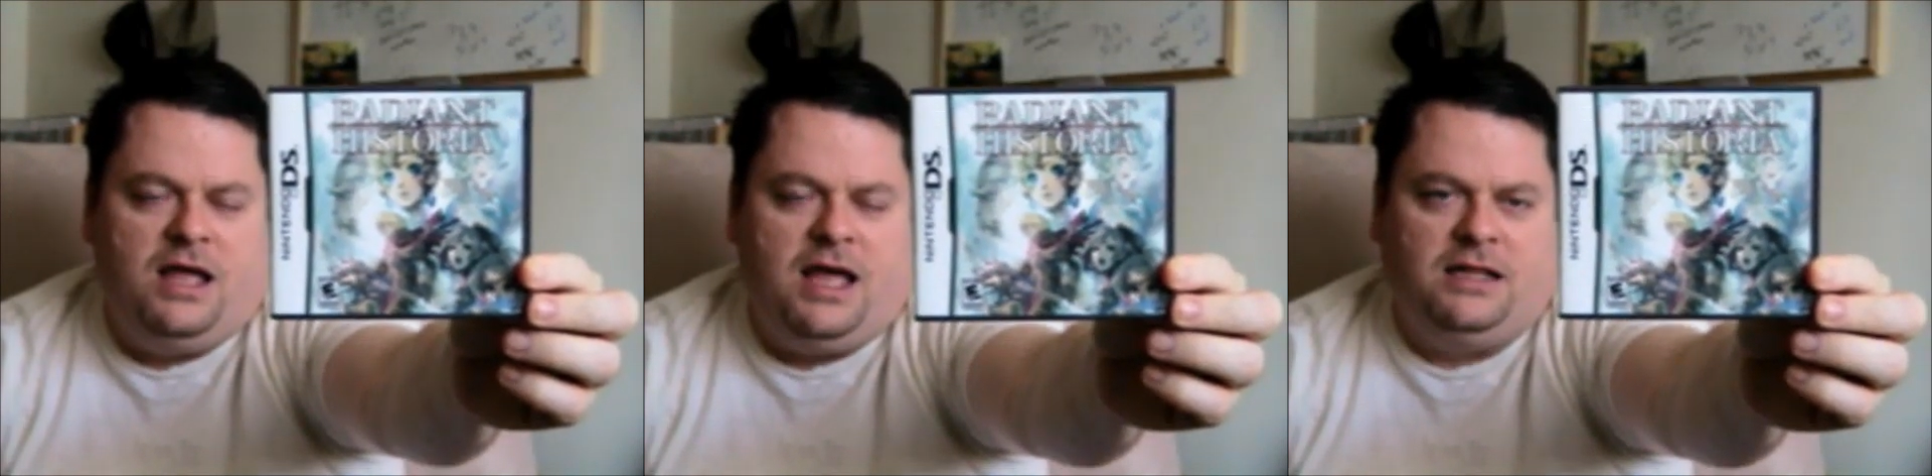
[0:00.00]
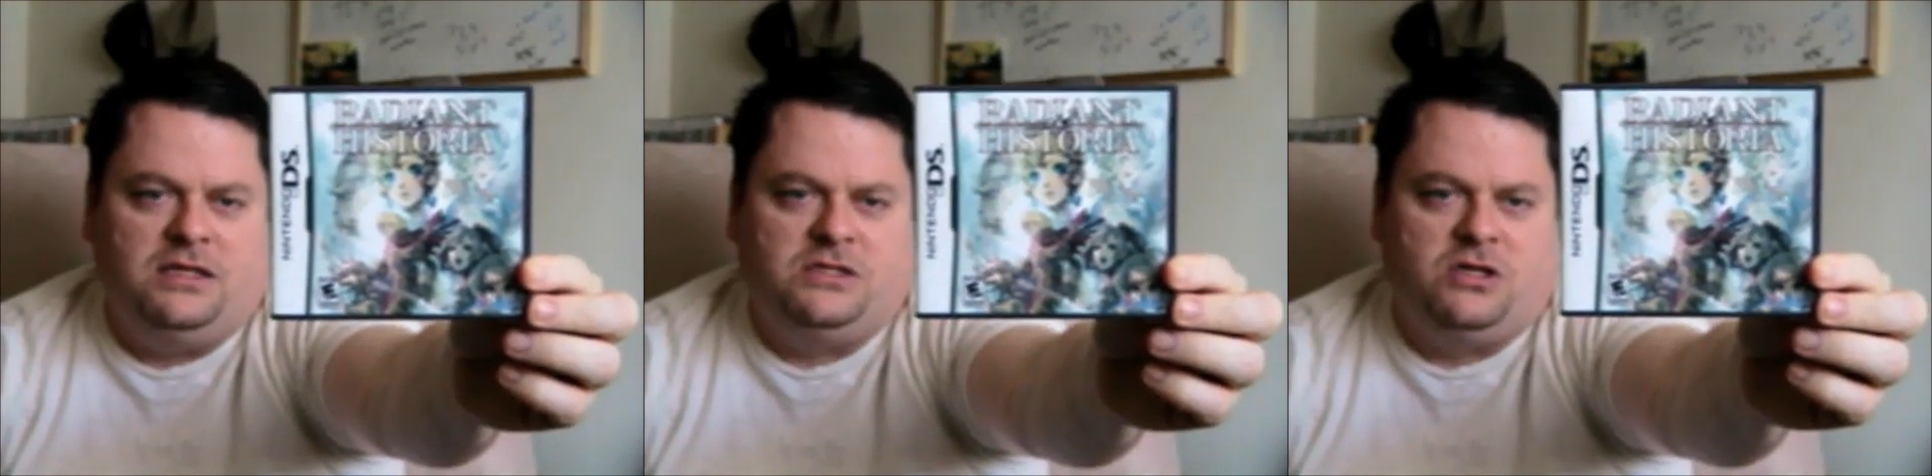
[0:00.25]

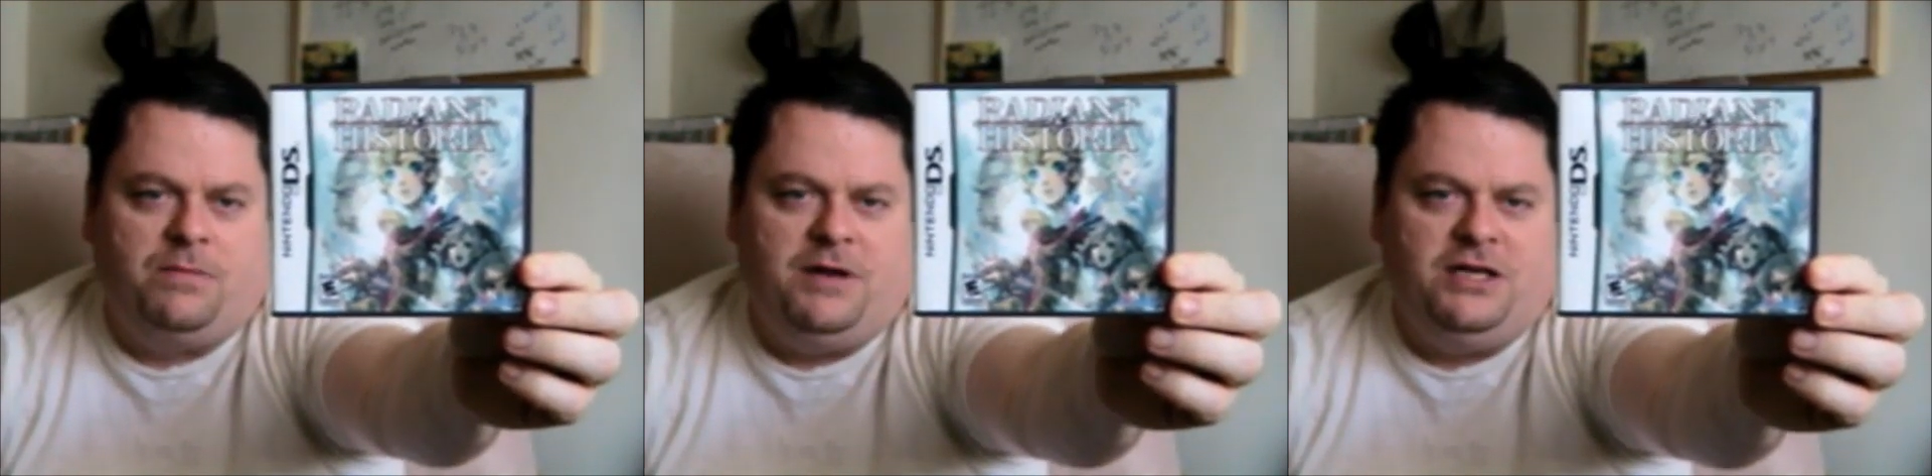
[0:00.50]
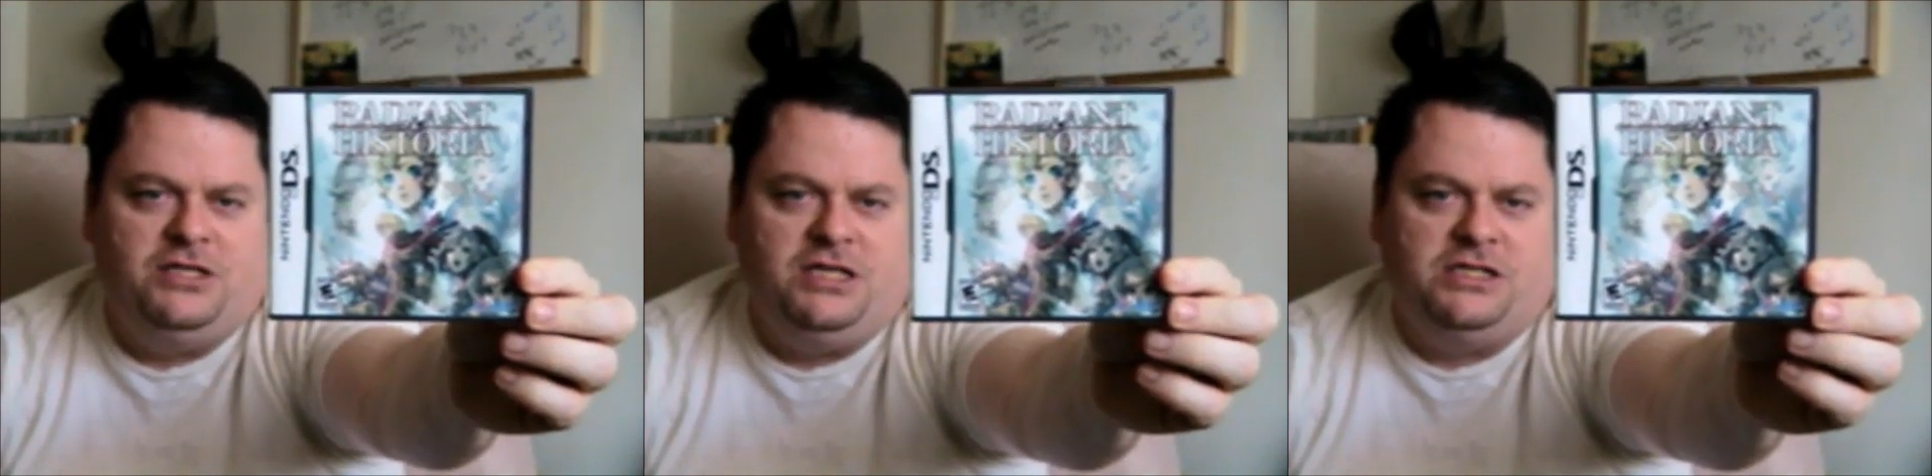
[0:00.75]
Atlus
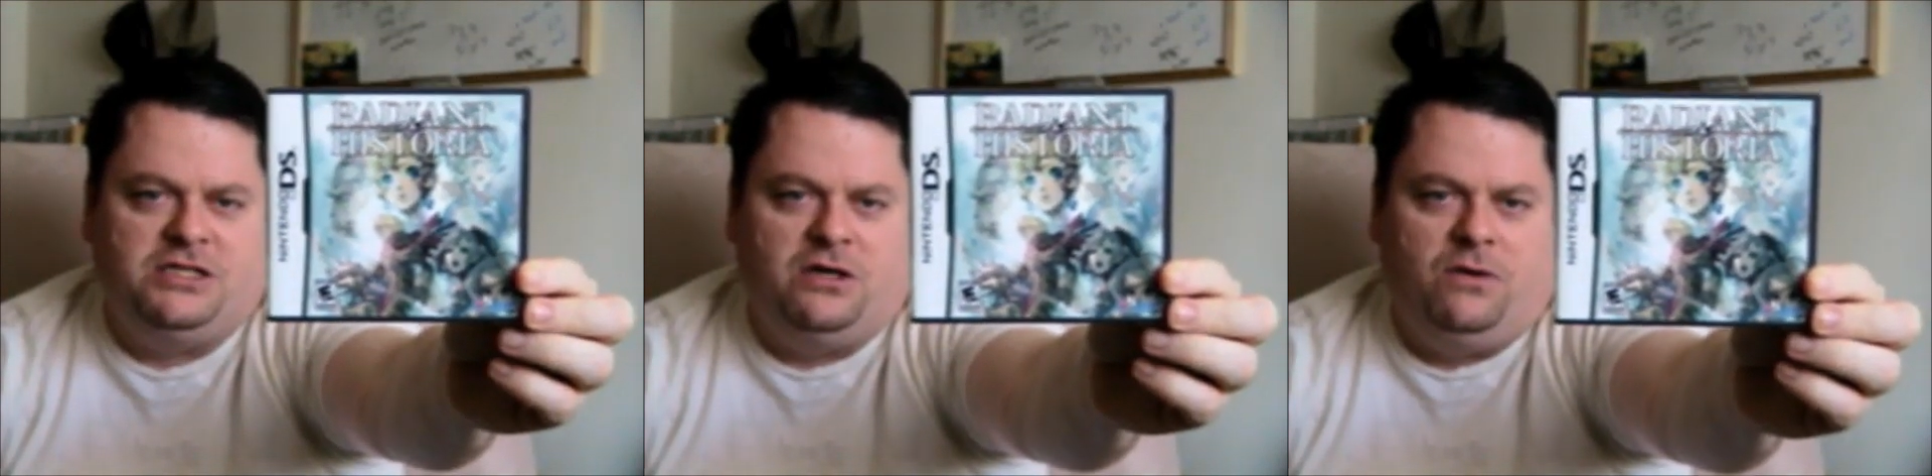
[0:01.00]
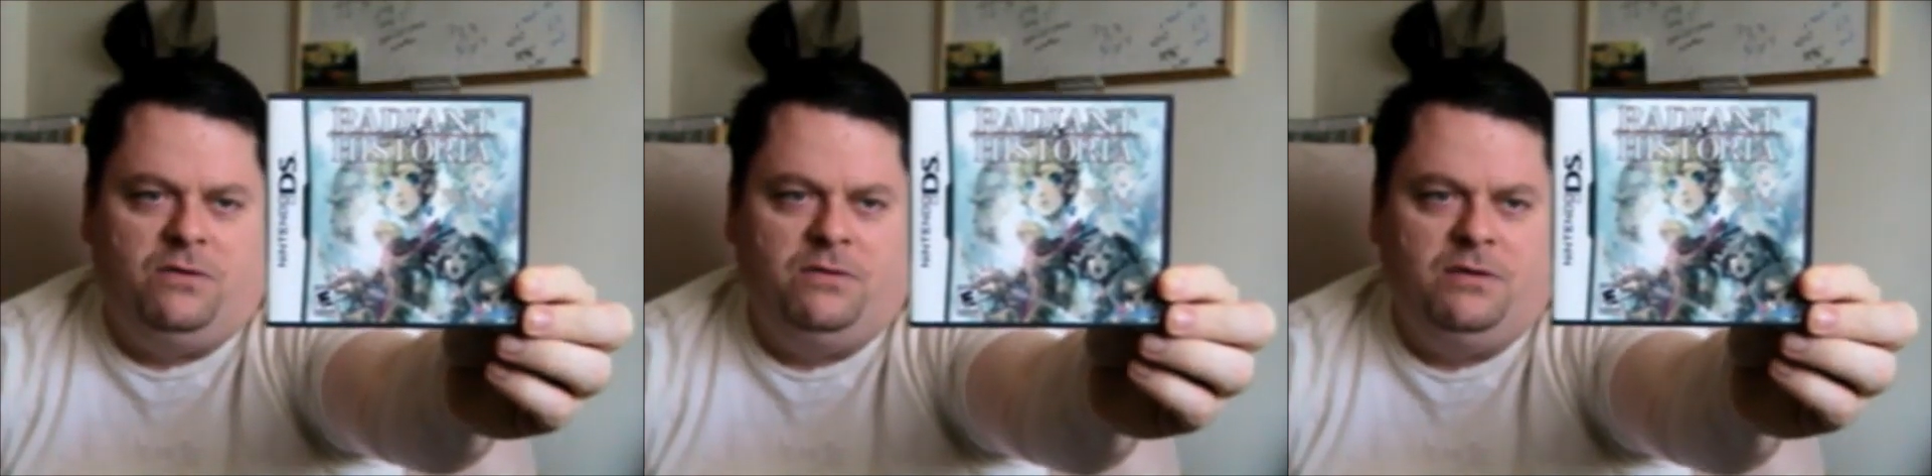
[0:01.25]
RPG.
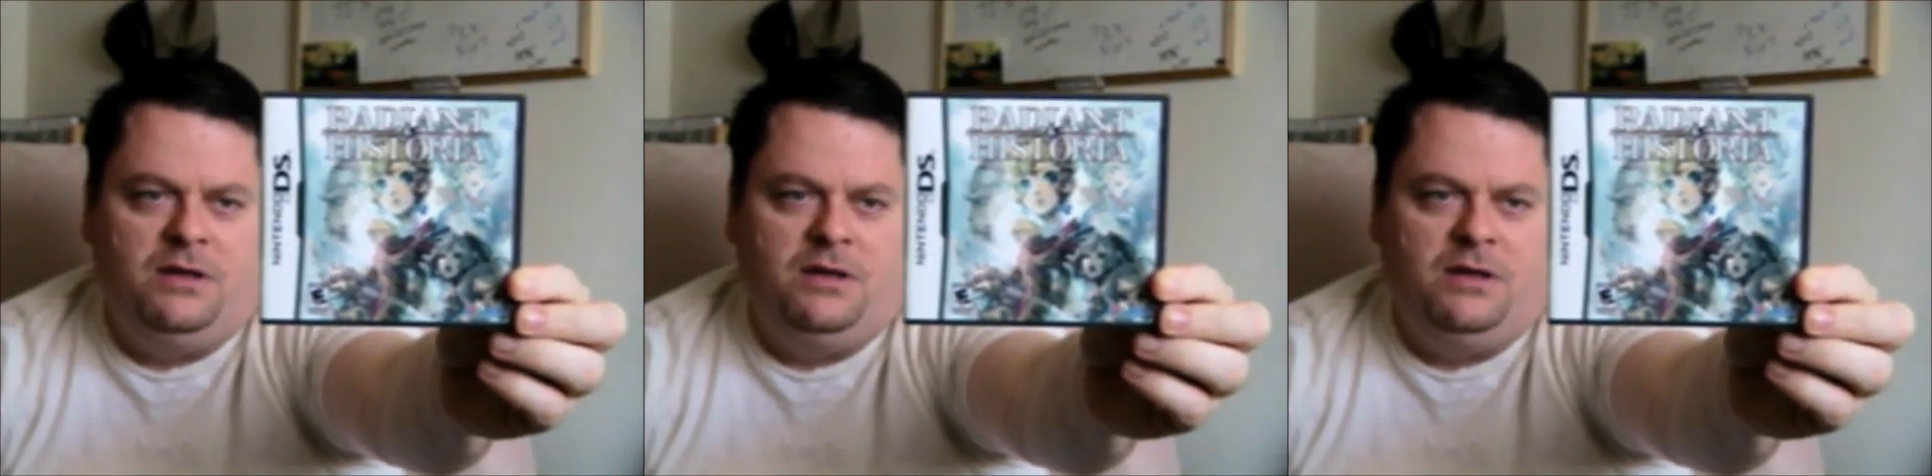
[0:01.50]
So,